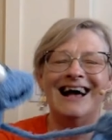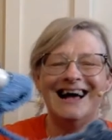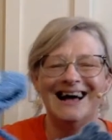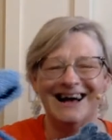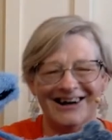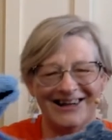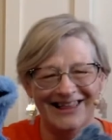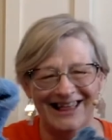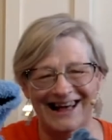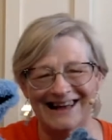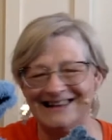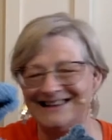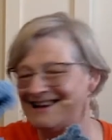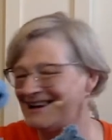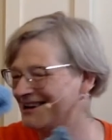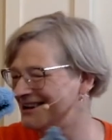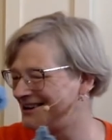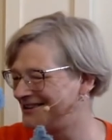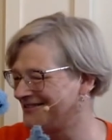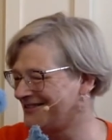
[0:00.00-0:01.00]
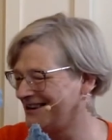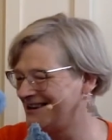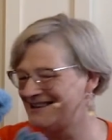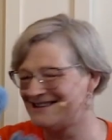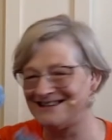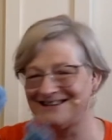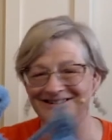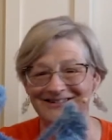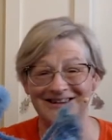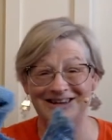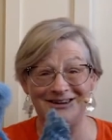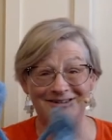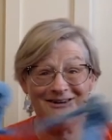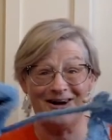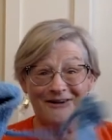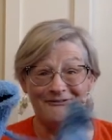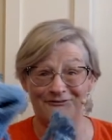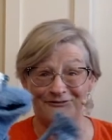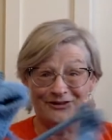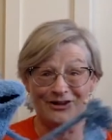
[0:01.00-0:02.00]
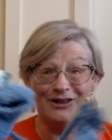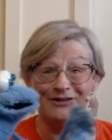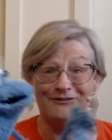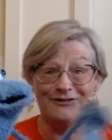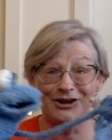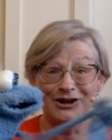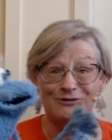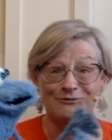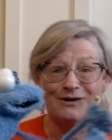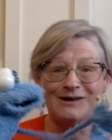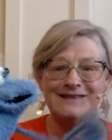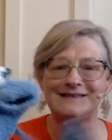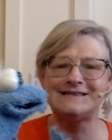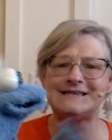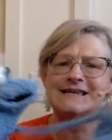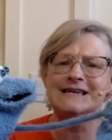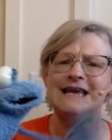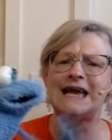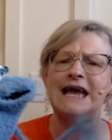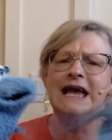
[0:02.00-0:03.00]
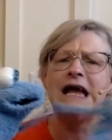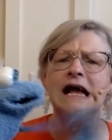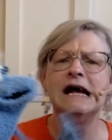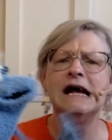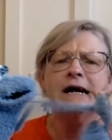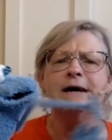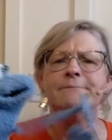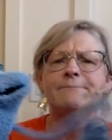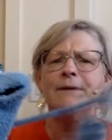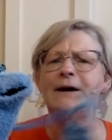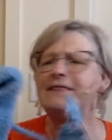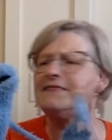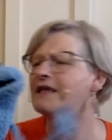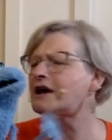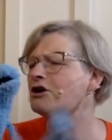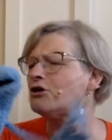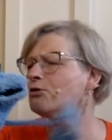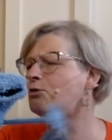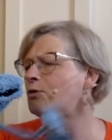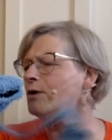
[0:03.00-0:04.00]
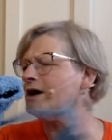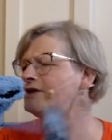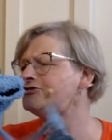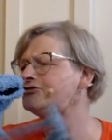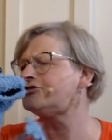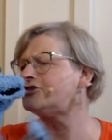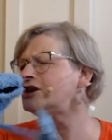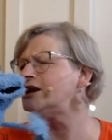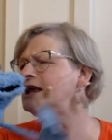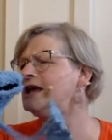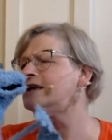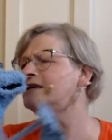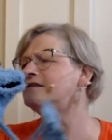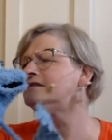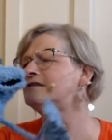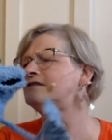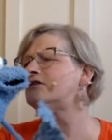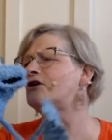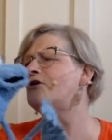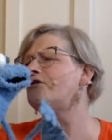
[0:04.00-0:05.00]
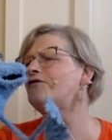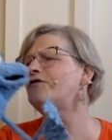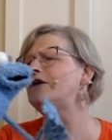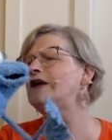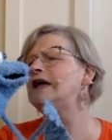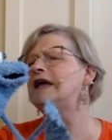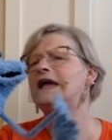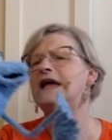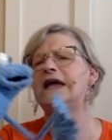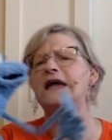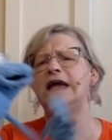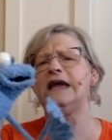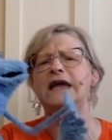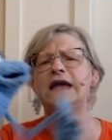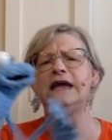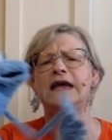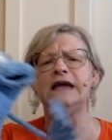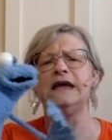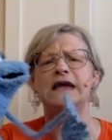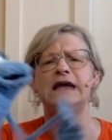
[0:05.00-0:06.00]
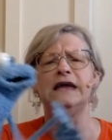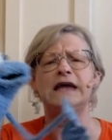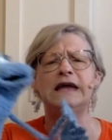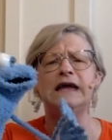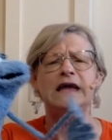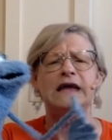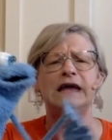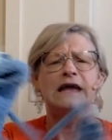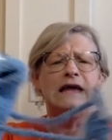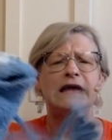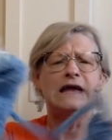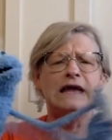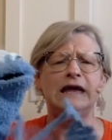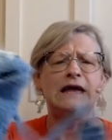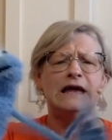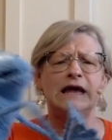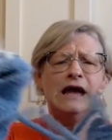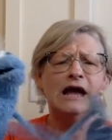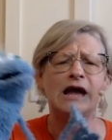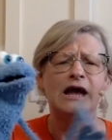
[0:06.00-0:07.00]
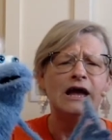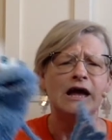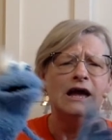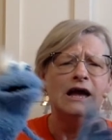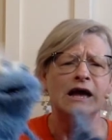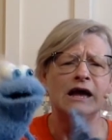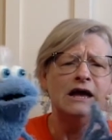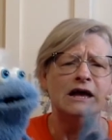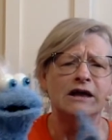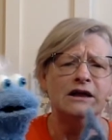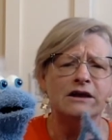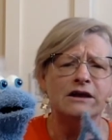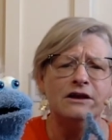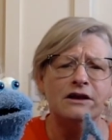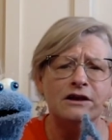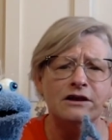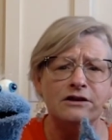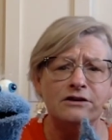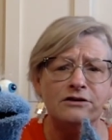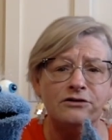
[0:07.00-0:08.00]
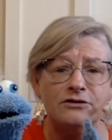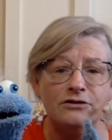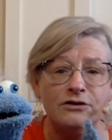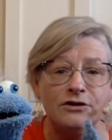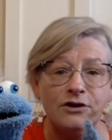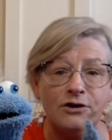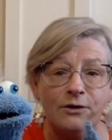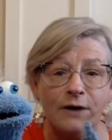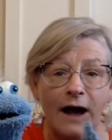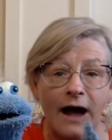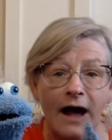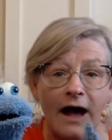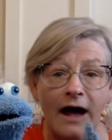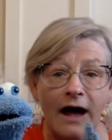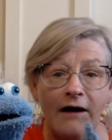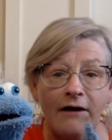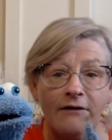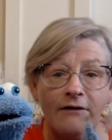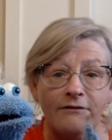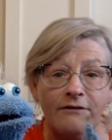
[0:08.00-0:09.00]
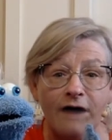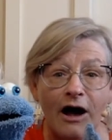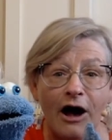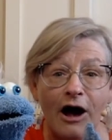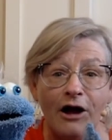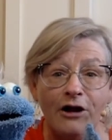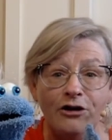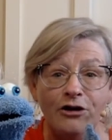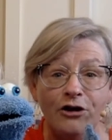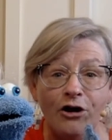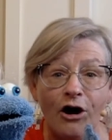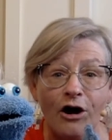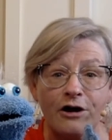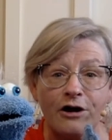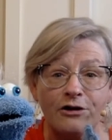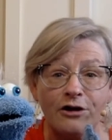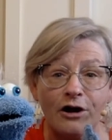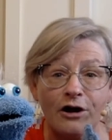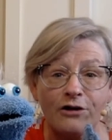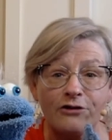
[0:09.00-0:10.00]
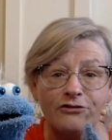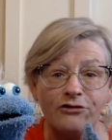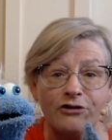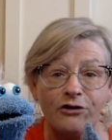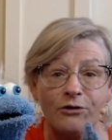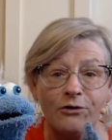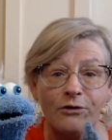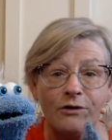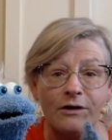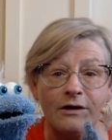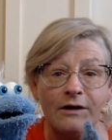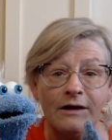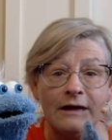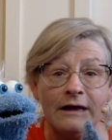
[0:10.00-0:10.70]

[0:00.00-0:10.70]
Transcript: Oh, that's a good one, too. You are full of good ones today. But the question is, Sophie, do you have a knock knock joke?